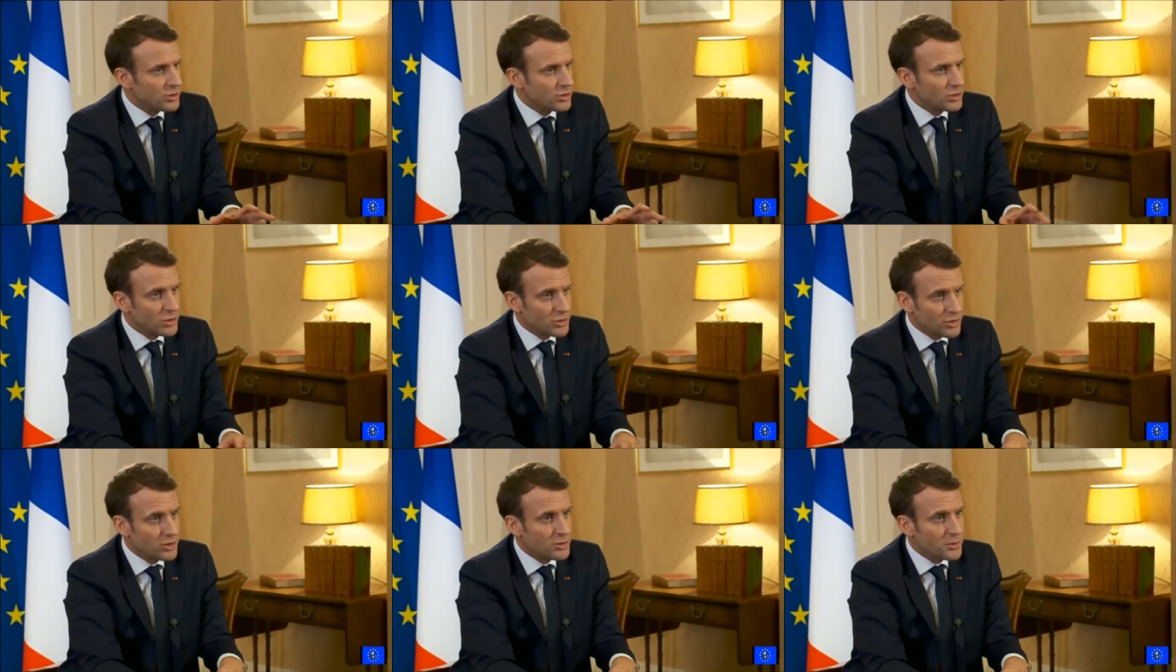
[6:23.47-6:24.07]
into
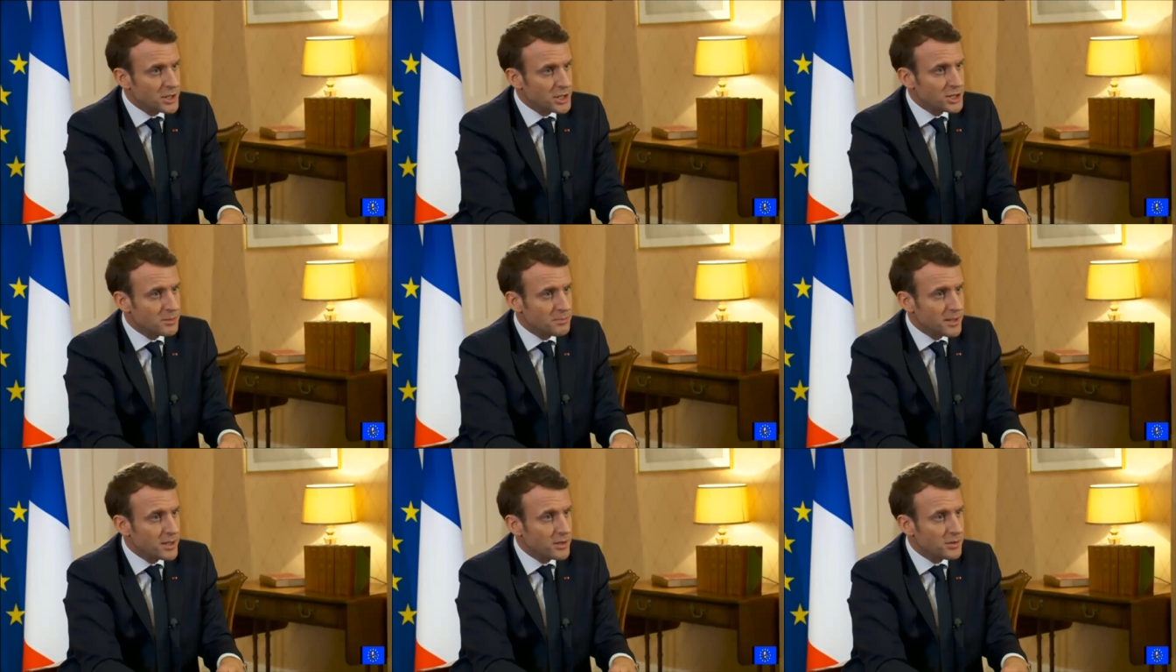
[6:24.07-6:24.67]

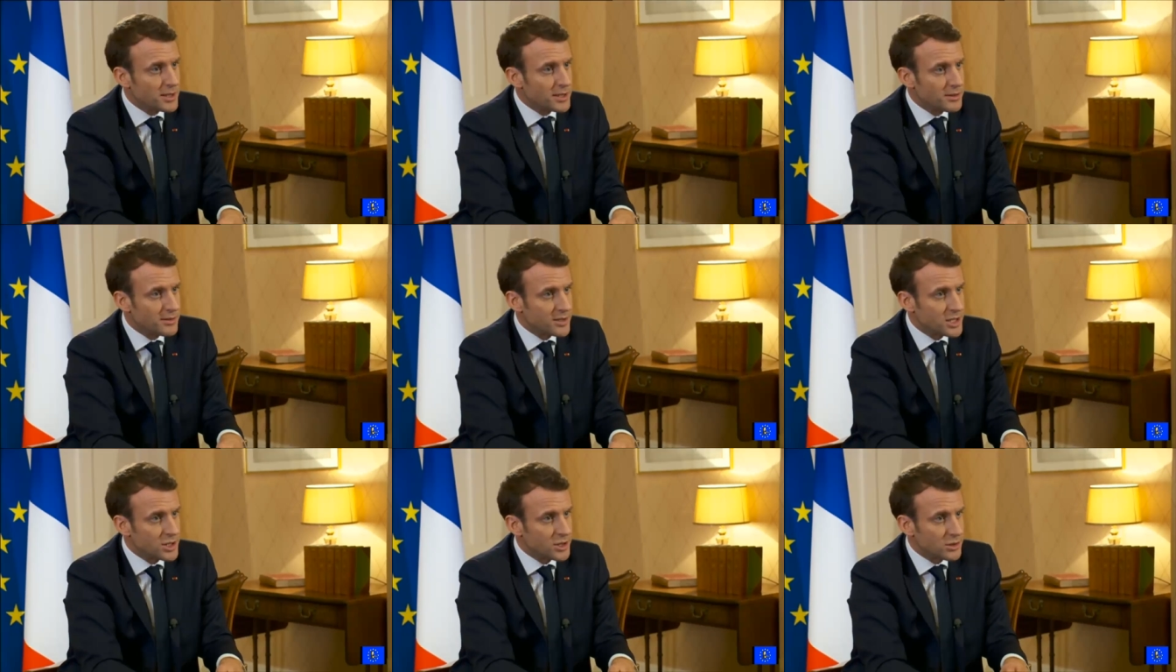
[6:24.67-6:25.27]
consideration by your
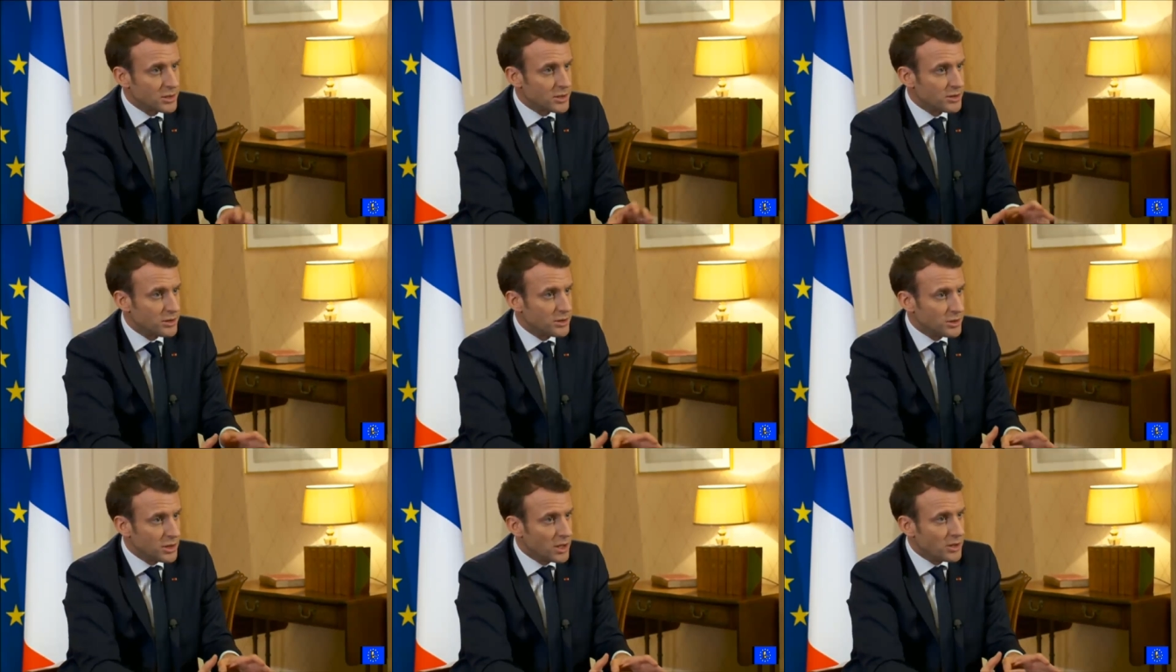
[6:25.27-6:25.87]
negotiator
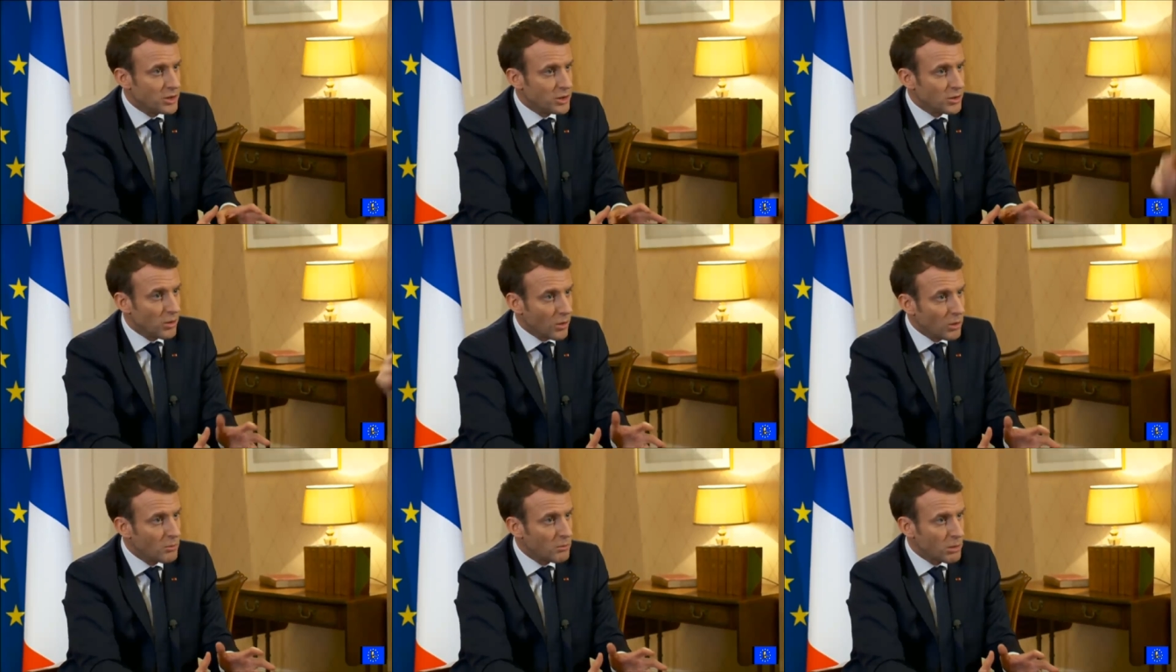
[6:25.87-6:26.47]
and, and your
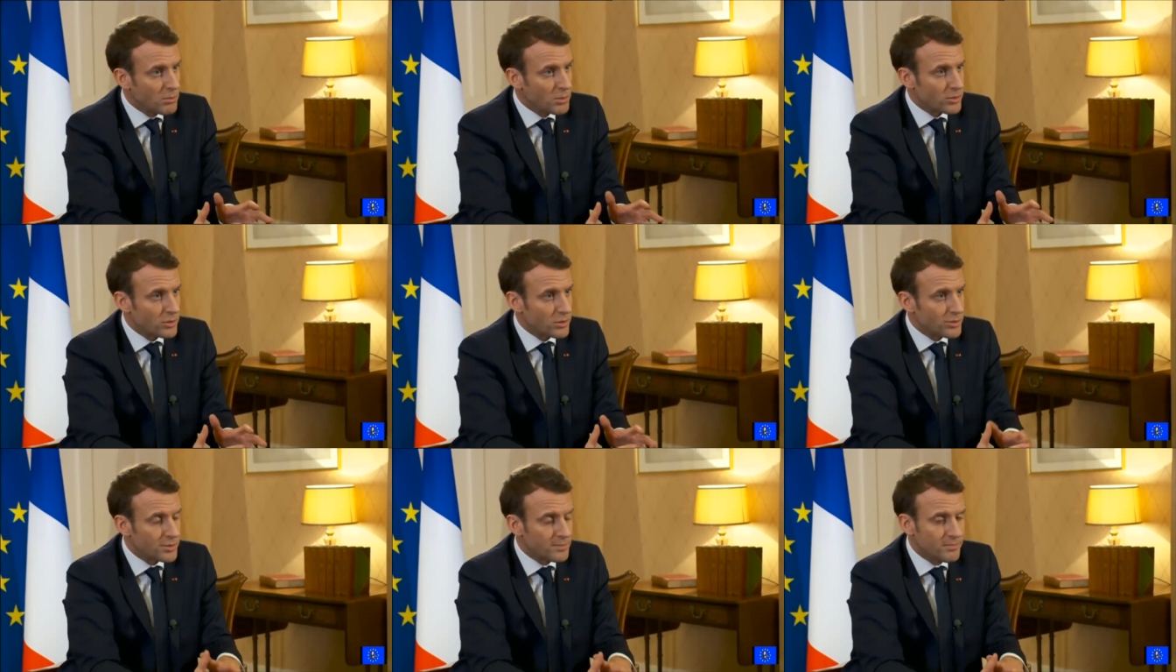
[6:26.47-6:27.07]
own
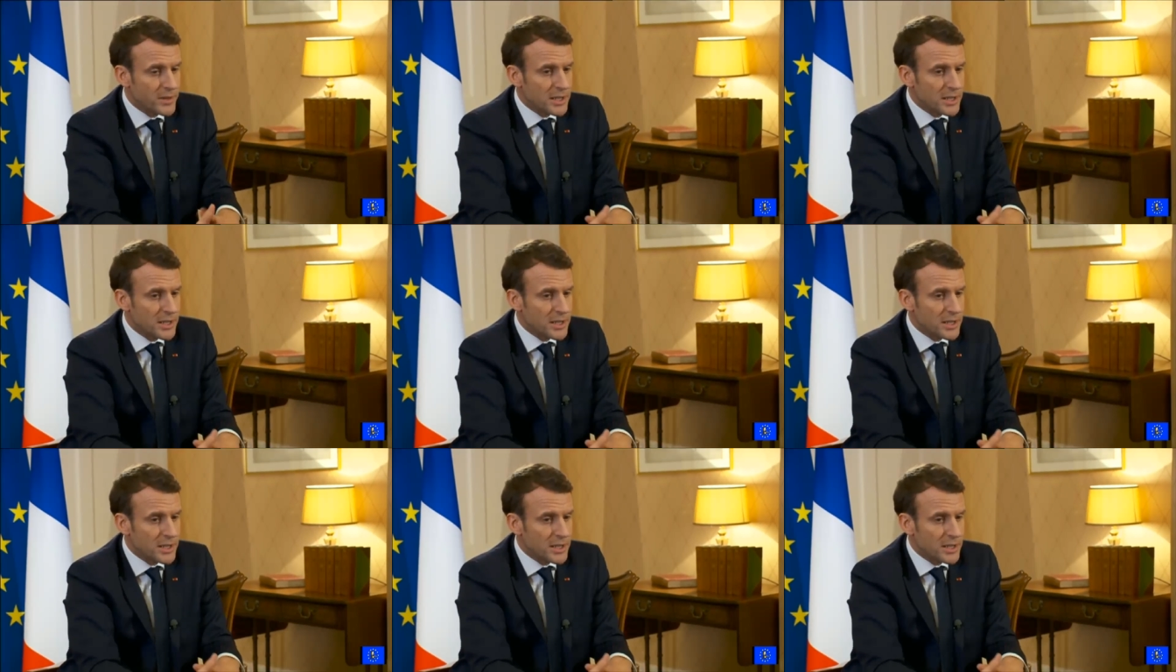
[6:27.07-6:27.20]
proposals.